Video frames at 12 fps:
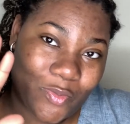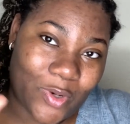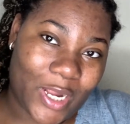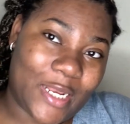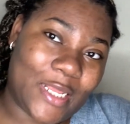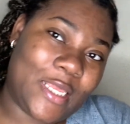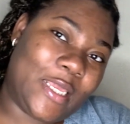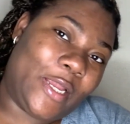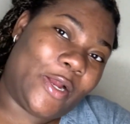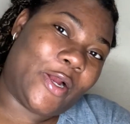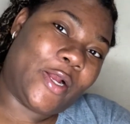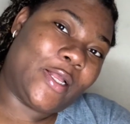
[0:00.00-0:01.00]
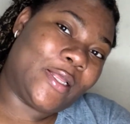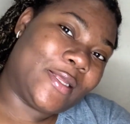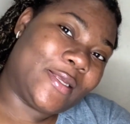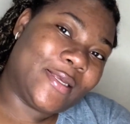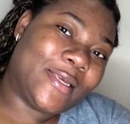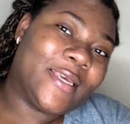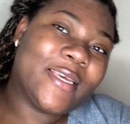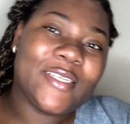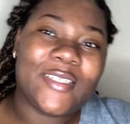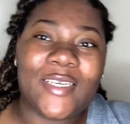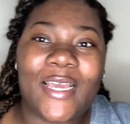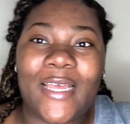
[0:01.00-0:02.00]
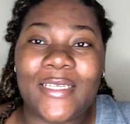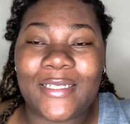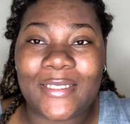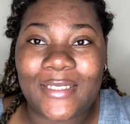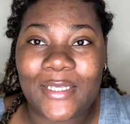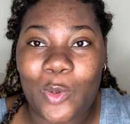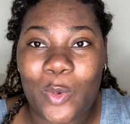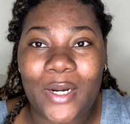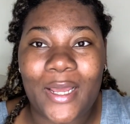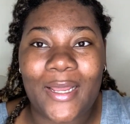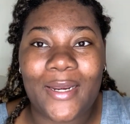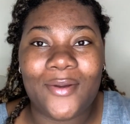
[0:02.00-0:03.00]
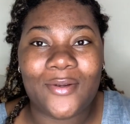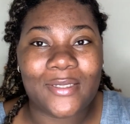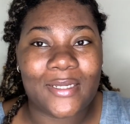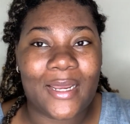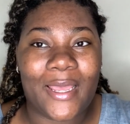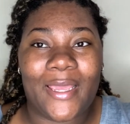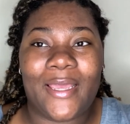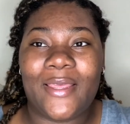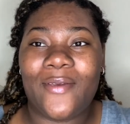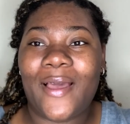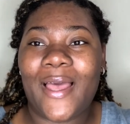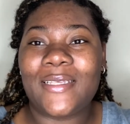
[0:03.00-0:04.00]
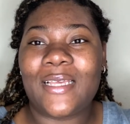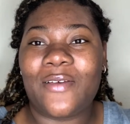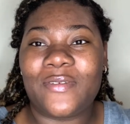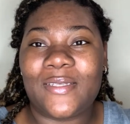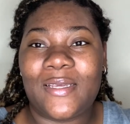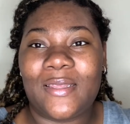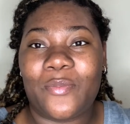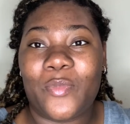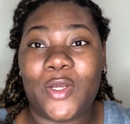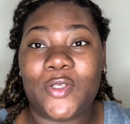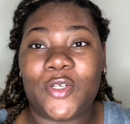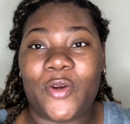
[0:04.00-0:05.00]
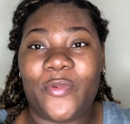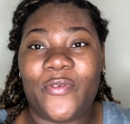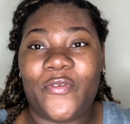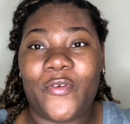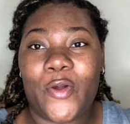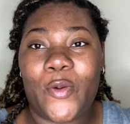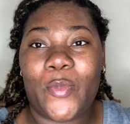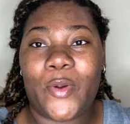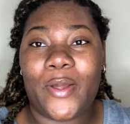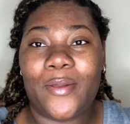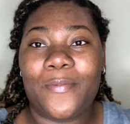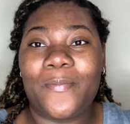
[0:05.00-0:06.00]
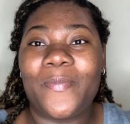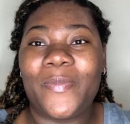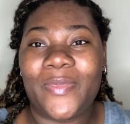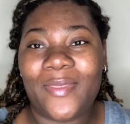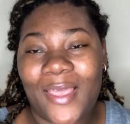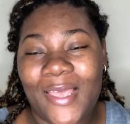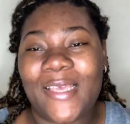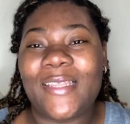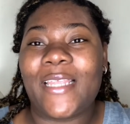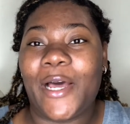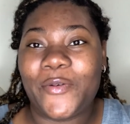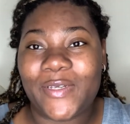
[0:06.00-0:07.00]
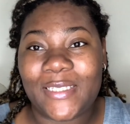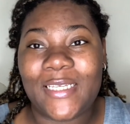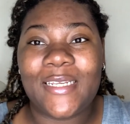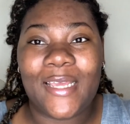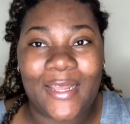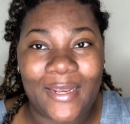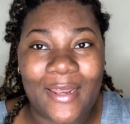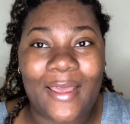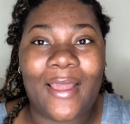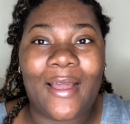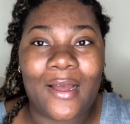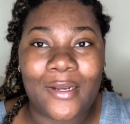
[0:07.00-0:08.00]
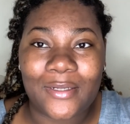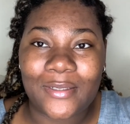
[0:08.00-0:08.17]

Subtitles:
right here so you guys could see what I looked like. You guys have seen the picture before, but that was the day that I got